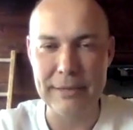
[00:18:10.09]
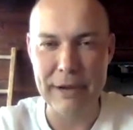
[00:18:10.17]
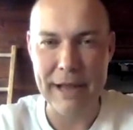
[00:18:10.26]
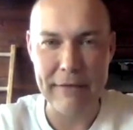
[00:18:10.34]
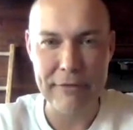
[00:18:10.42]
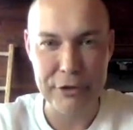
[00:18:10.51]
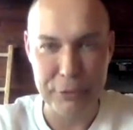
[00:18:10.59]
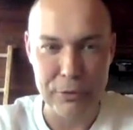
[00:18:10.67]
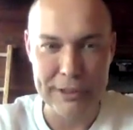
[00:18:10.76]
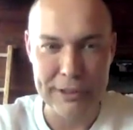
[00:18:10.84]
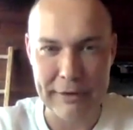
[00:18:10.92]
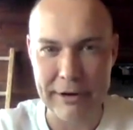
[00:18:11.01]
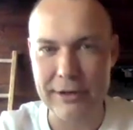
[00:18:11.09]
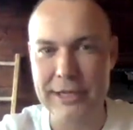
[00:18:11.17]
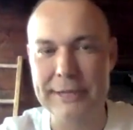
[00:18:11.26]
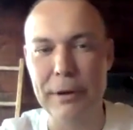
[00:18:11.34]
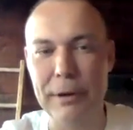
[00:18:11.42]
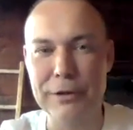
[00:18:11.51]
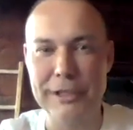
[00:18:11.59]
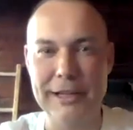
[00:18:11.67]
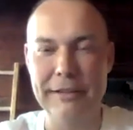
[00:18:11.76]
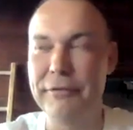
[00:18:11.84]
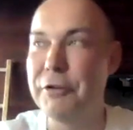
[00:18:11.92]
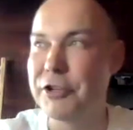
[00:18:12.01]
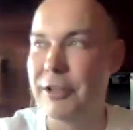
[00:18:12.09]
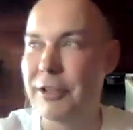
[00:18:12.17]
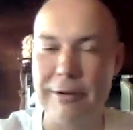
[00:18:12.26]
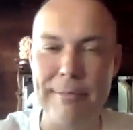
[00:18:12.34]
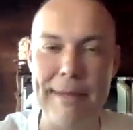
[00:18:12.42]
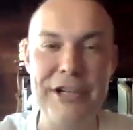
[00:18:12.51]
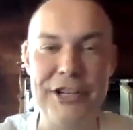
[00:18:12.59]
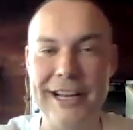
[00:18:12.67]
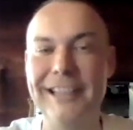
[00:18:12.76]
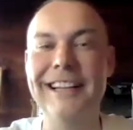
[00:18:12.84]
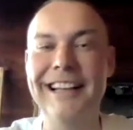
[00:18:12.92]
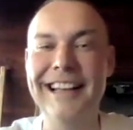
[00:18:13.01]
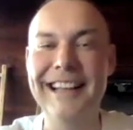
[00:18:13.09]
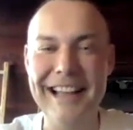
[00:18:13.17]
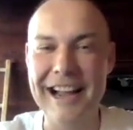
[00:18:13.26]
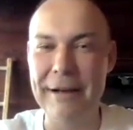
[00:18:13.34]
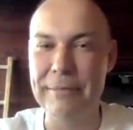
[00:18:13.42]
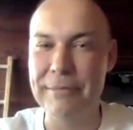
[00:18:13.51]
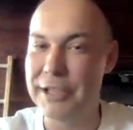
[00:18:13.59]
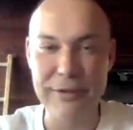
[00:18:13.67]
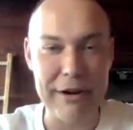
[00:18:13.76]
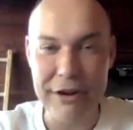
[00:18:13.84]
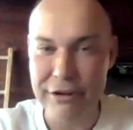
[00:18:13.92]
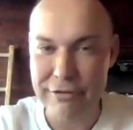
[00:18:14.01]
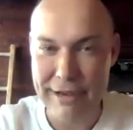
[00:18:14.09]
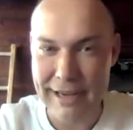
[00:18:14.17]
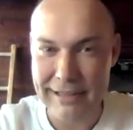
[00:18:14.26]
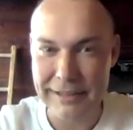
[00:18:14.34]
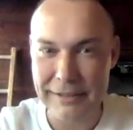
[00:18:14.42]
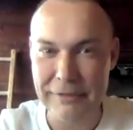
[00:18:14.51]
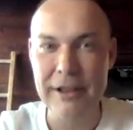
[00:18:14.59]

that we have tools now at our disposal and a future that we're imagining that is very creative.